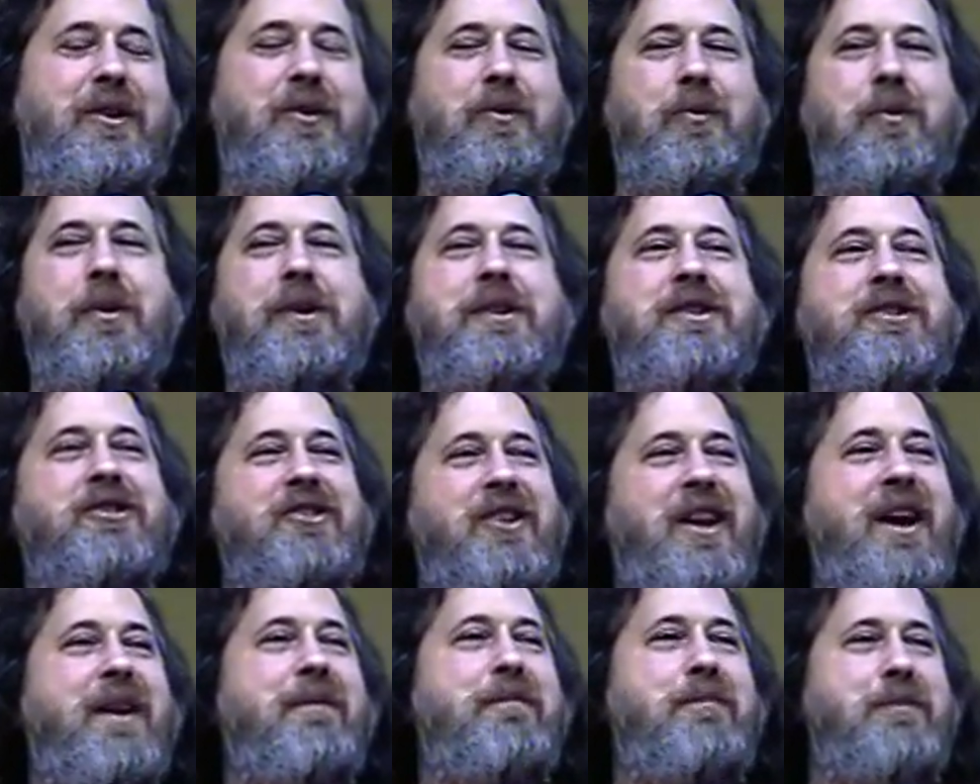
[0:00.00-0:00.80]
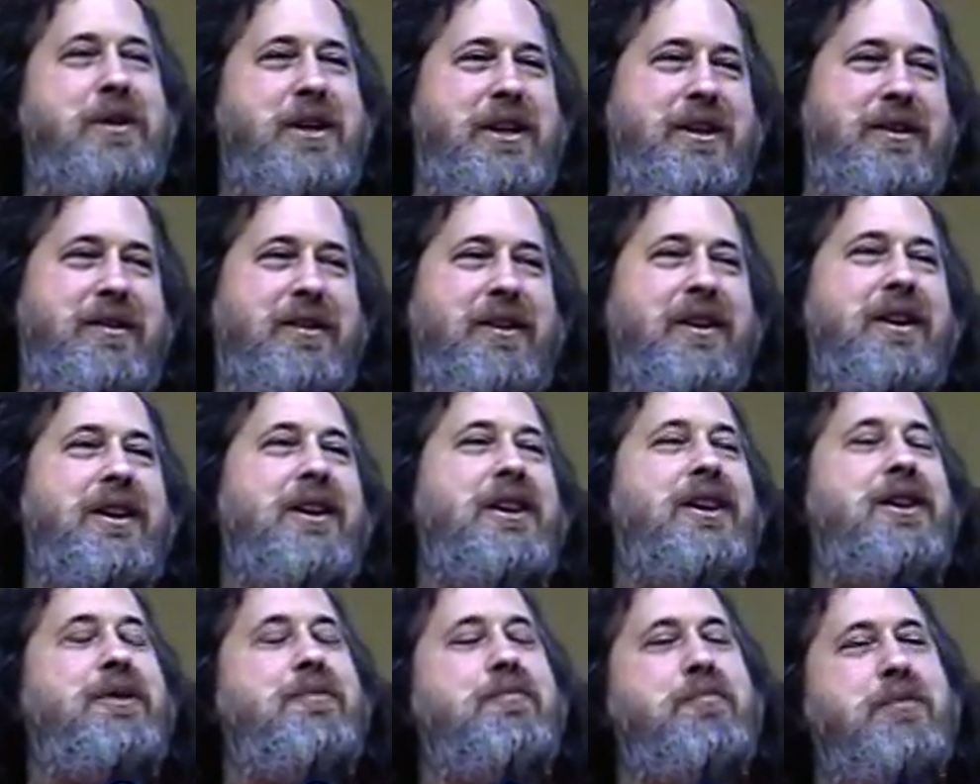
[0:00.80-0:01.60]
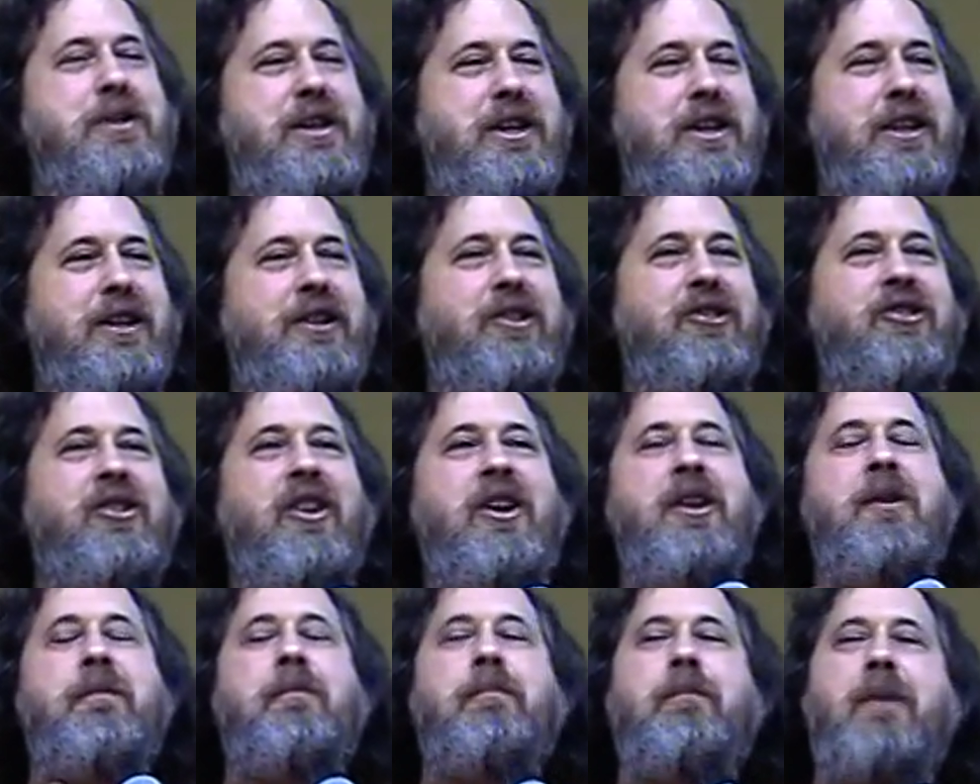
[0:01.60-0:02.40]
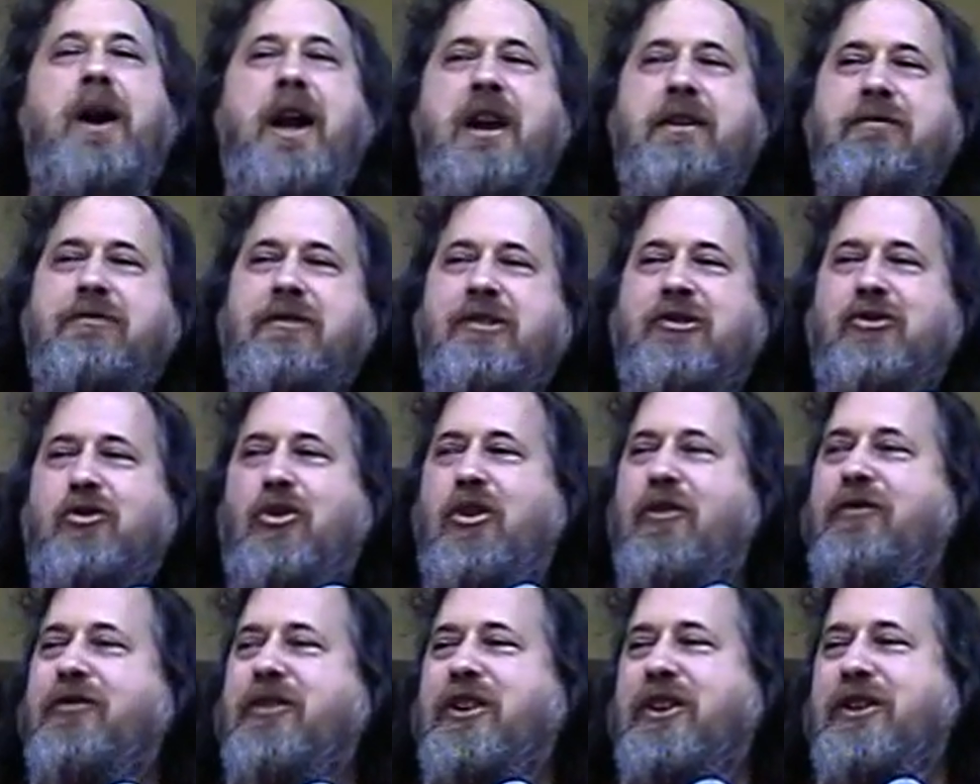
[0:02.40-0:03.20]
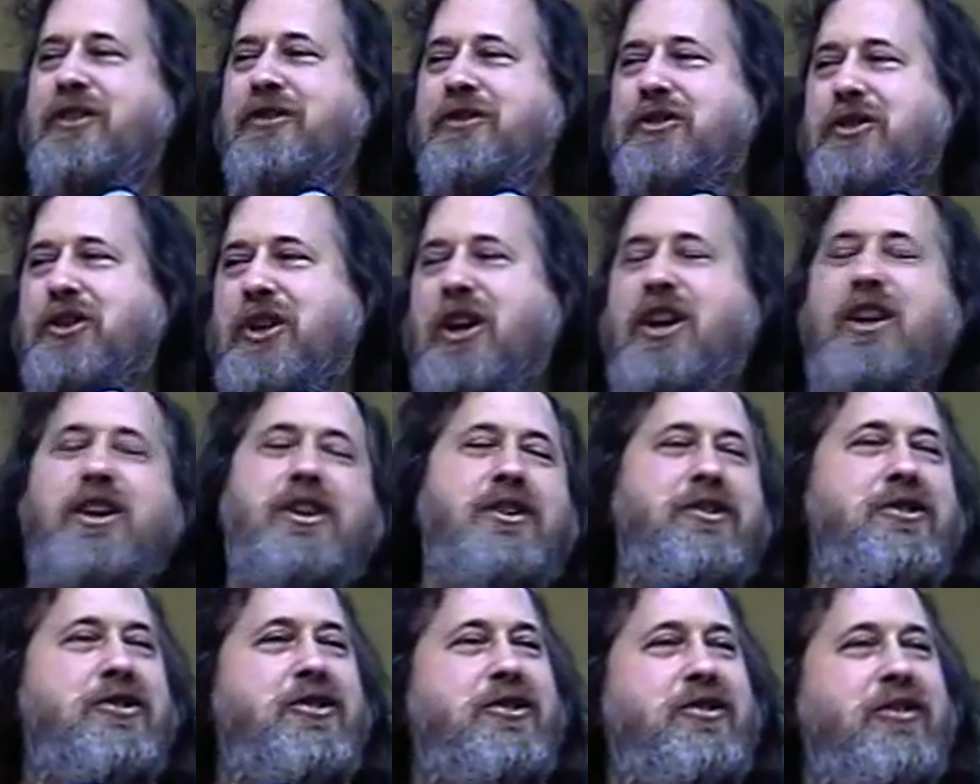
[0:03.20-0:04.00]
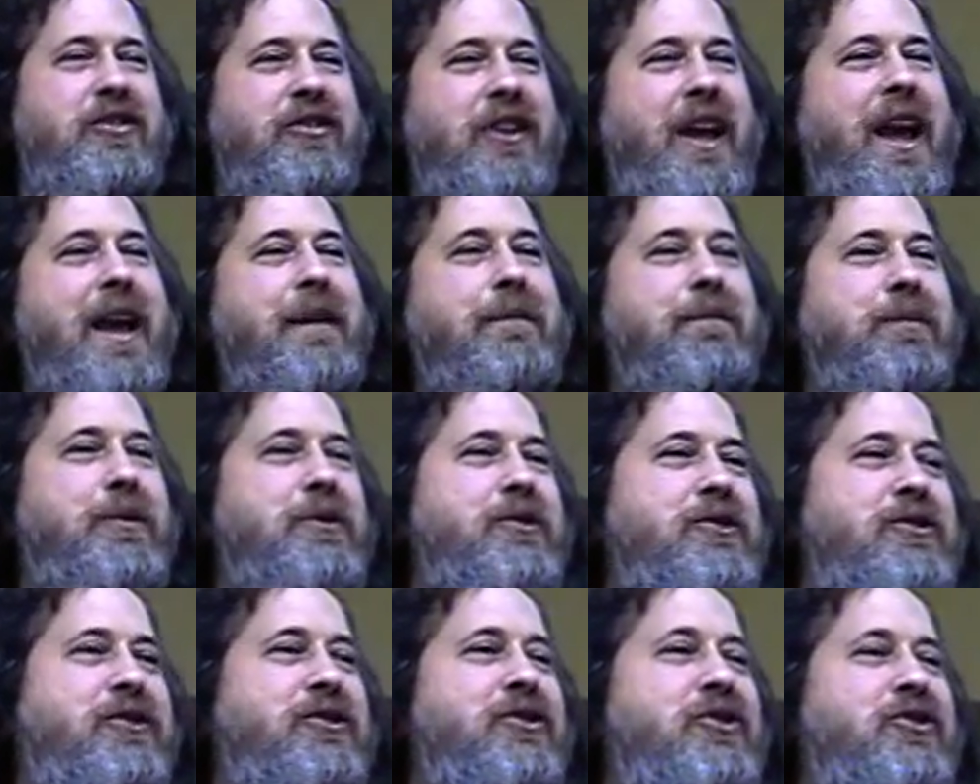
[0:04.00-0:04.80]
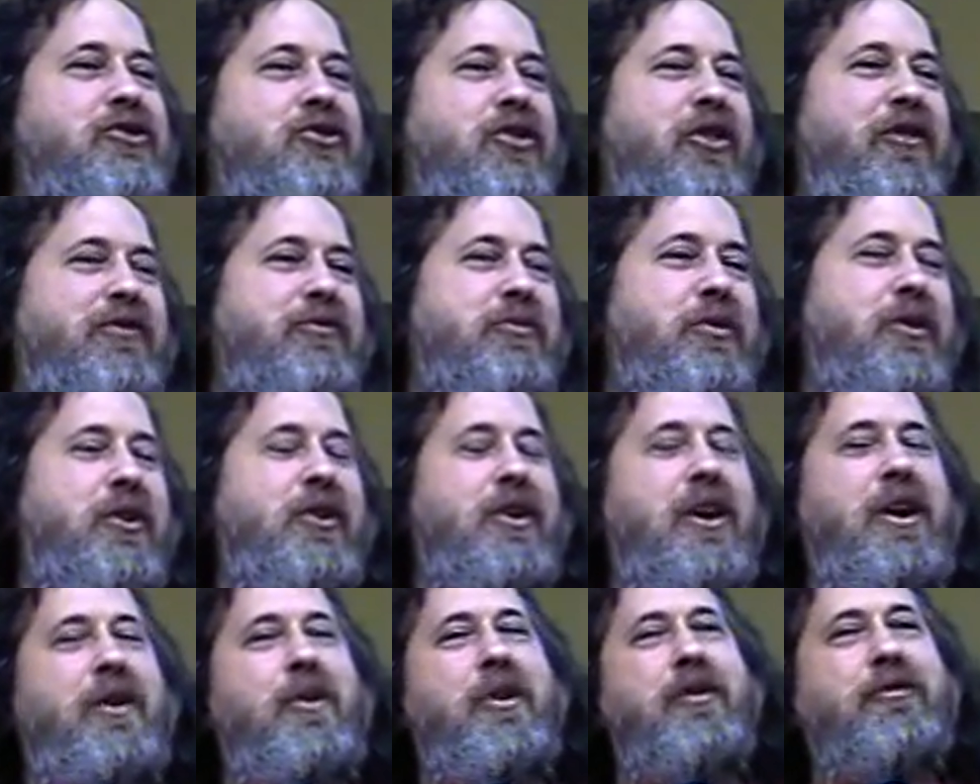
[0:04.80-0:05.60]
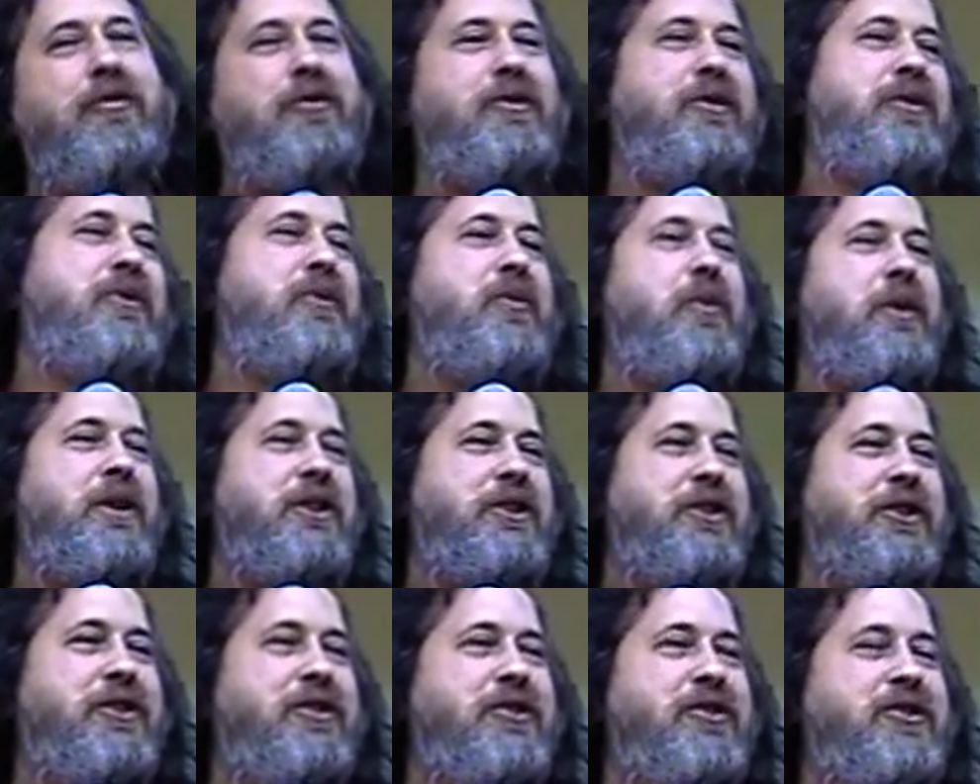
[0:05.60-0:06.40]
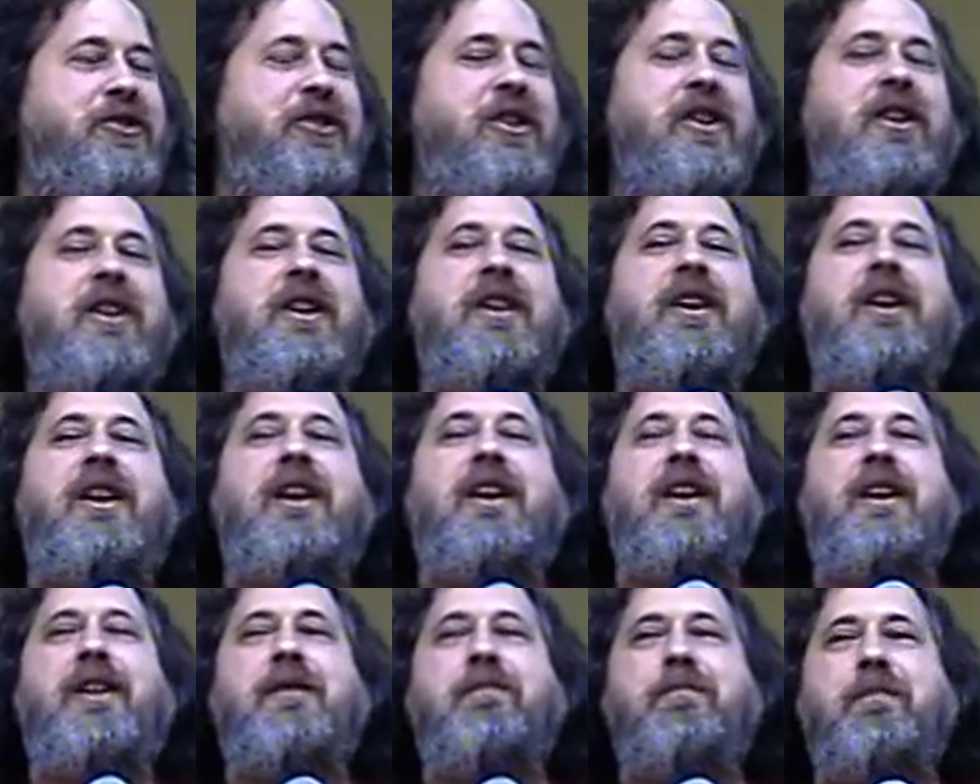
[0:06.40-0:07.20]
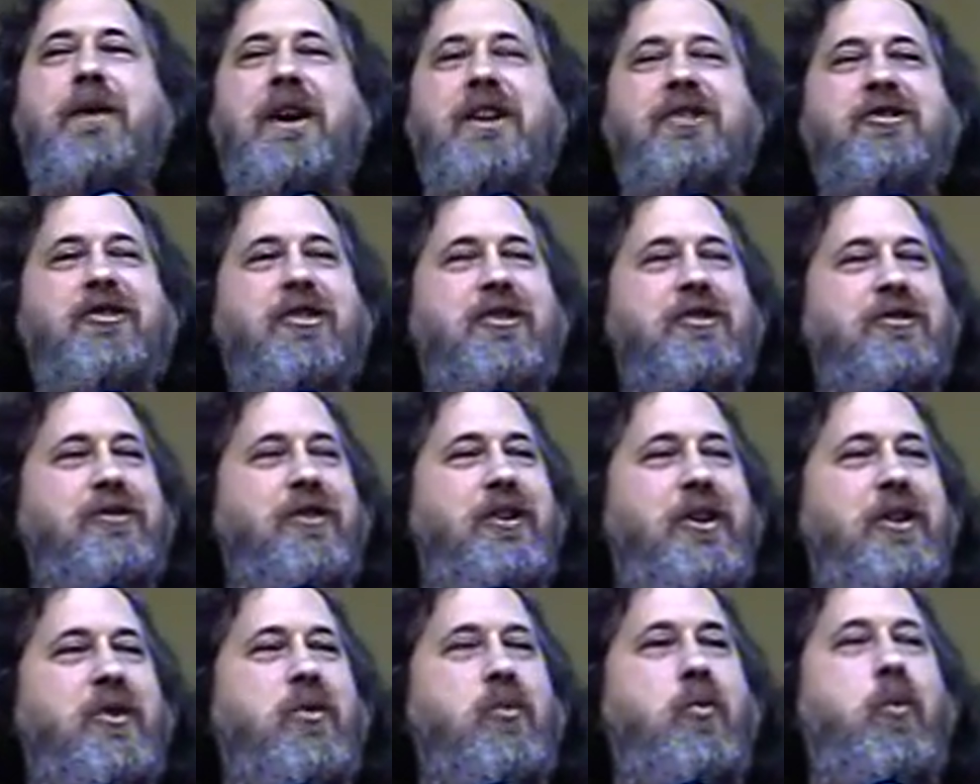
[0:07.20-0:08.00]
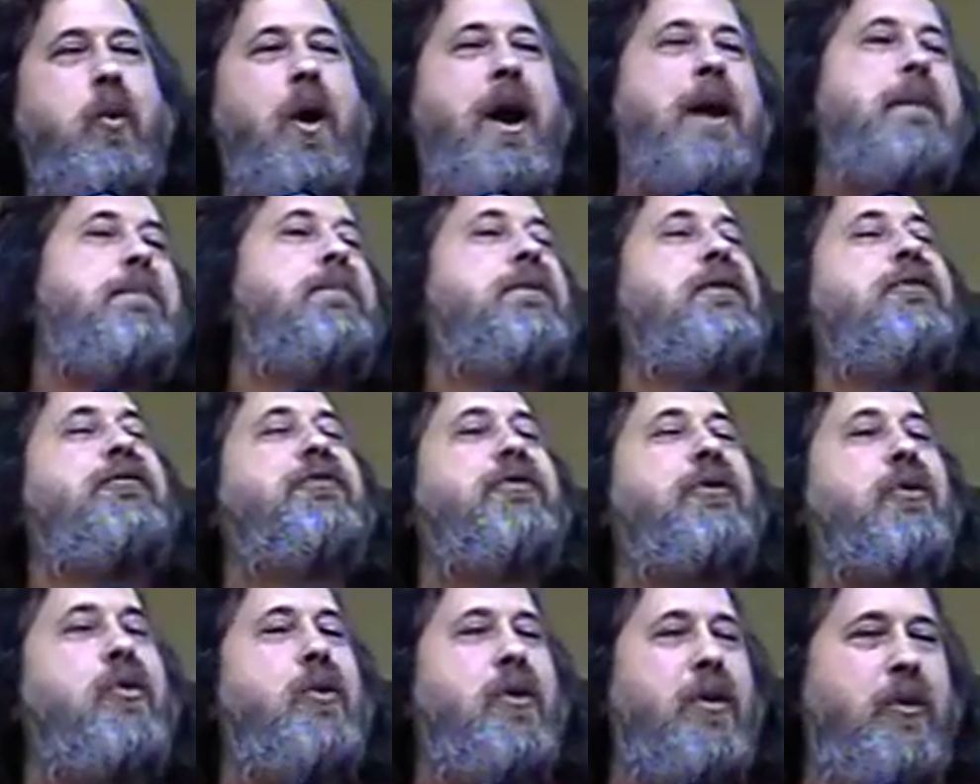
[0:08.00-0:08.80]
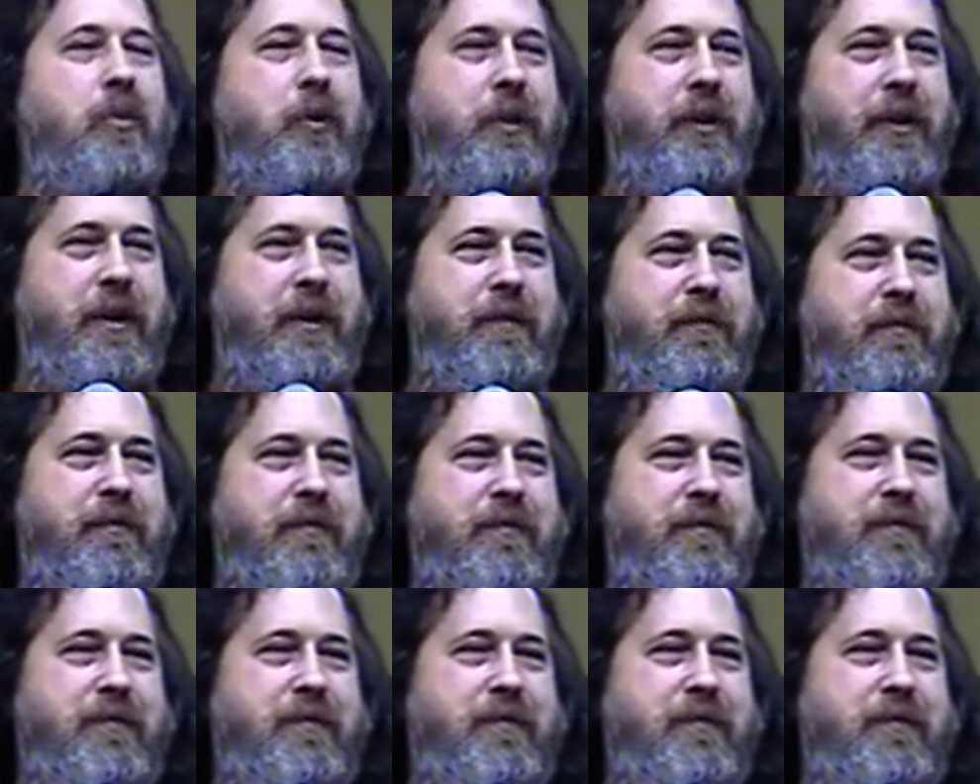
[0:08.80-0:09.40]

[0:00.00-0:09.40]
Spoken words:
What does that mean? It means Microsoft can change that person's software however it wishes and basically wipe the floor with him.